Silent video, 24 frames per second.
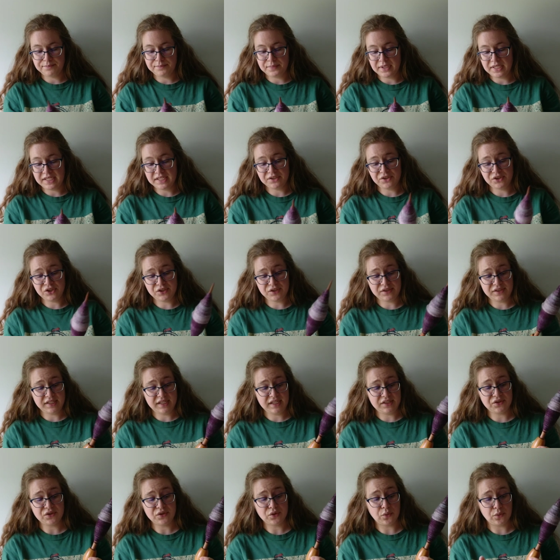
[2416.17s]
but it's just,
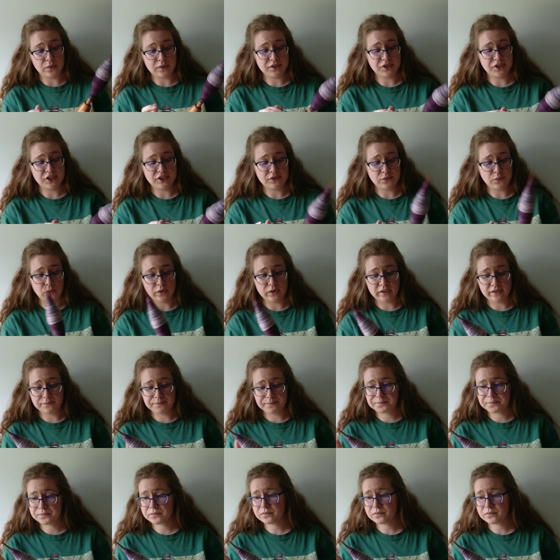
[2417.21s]
it's gorgeous wood.